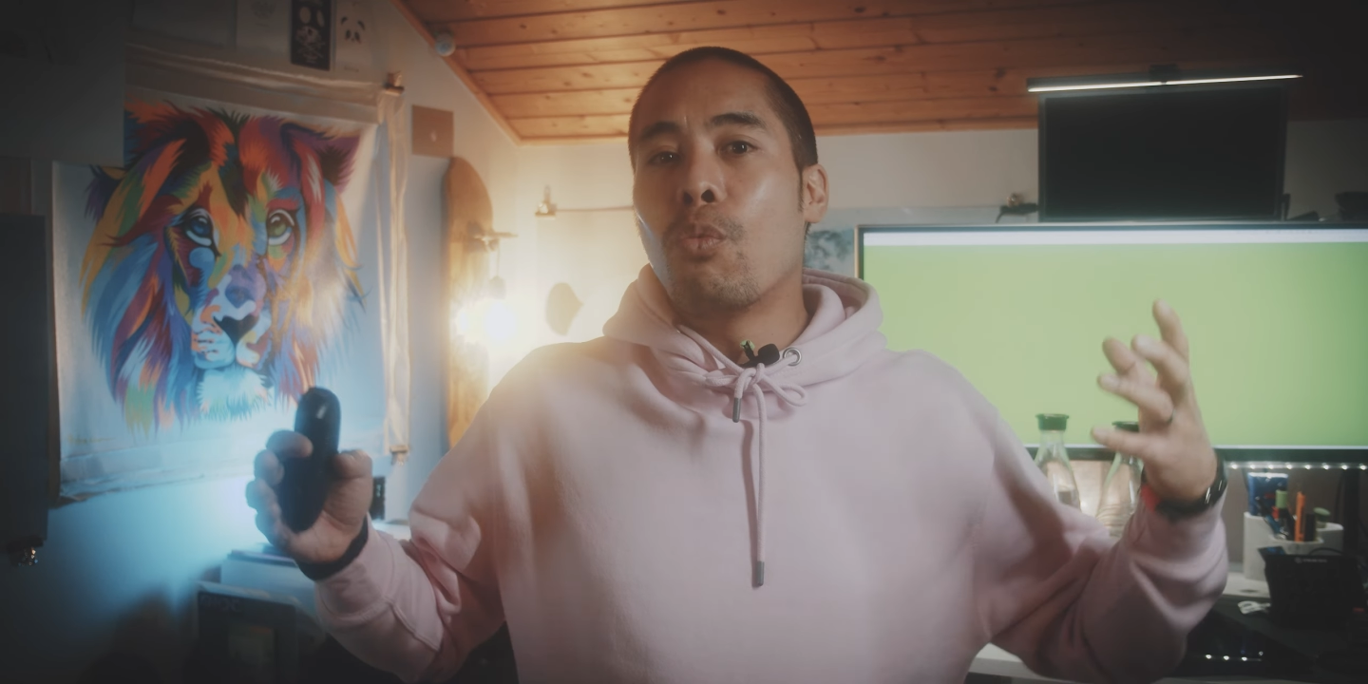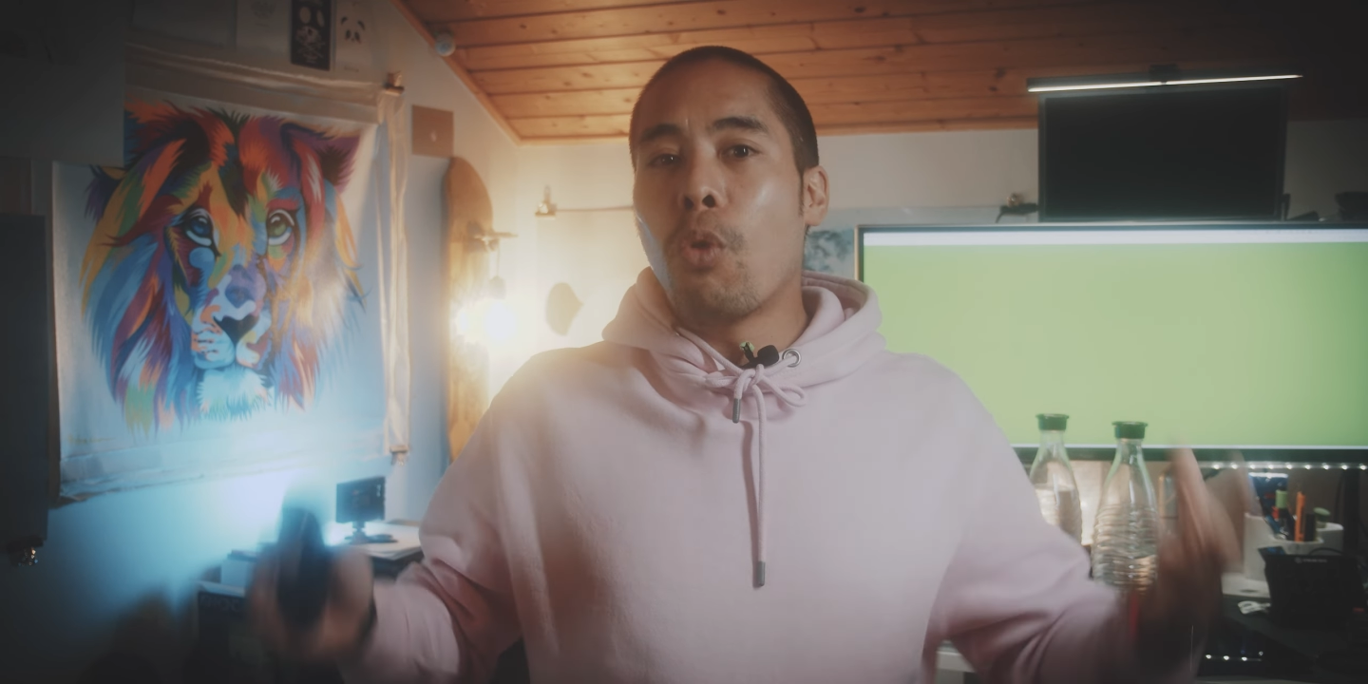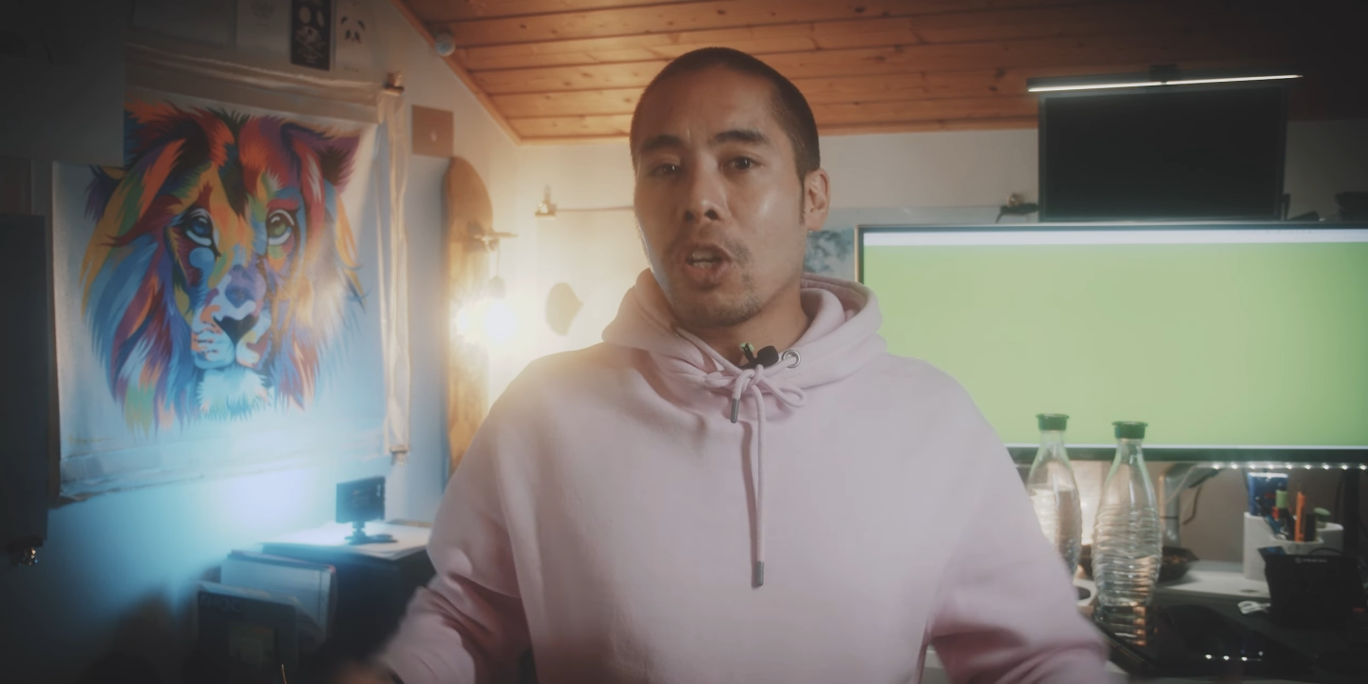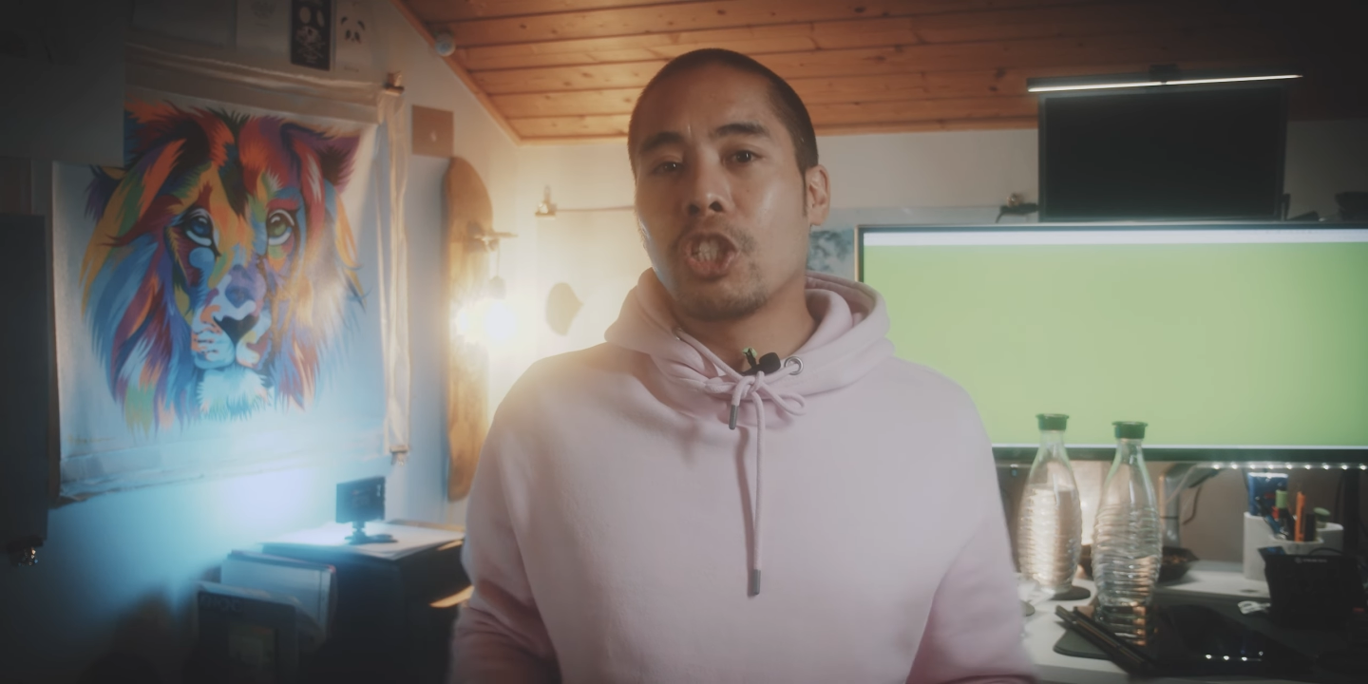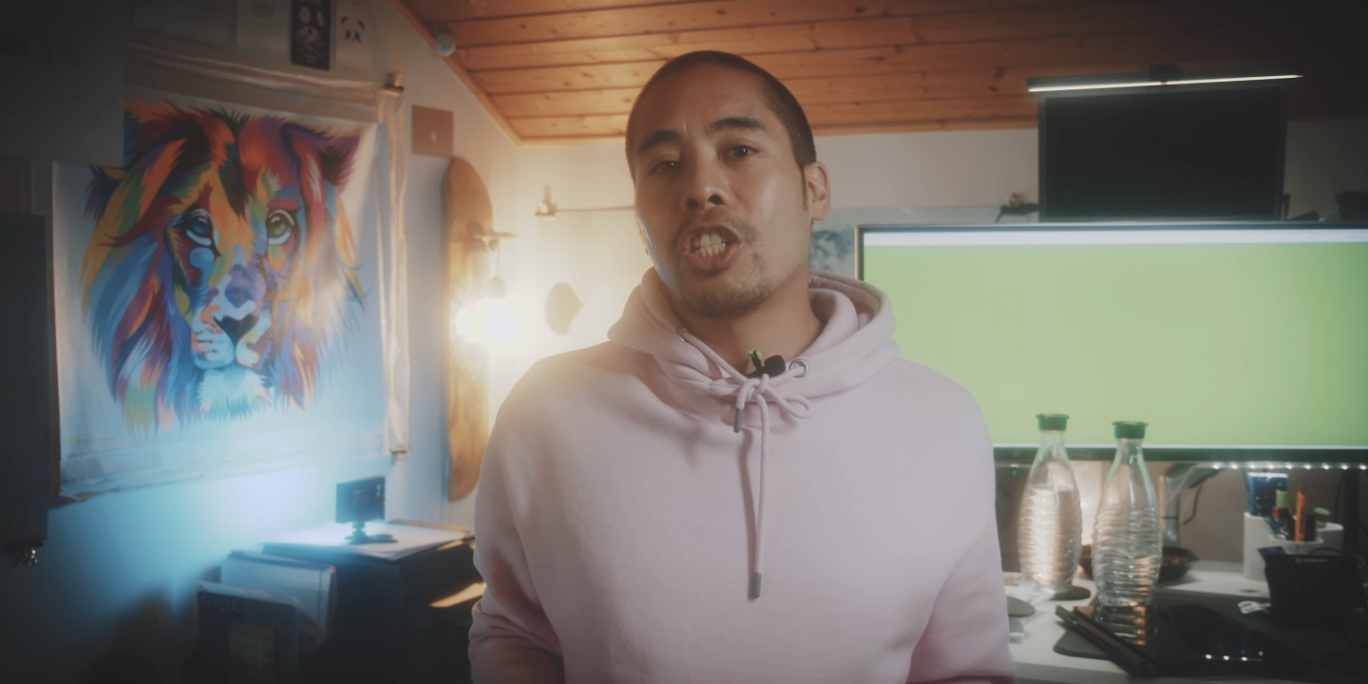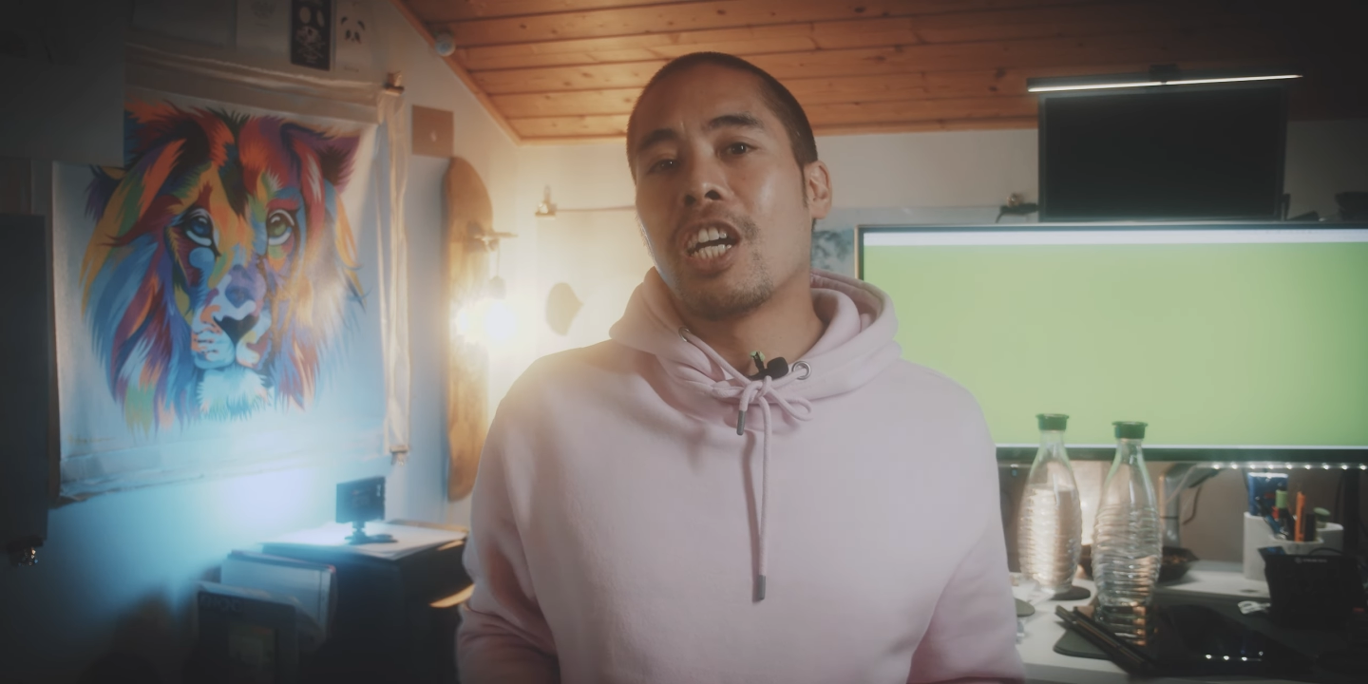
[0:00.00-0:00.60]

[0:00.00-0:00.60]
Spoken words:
watch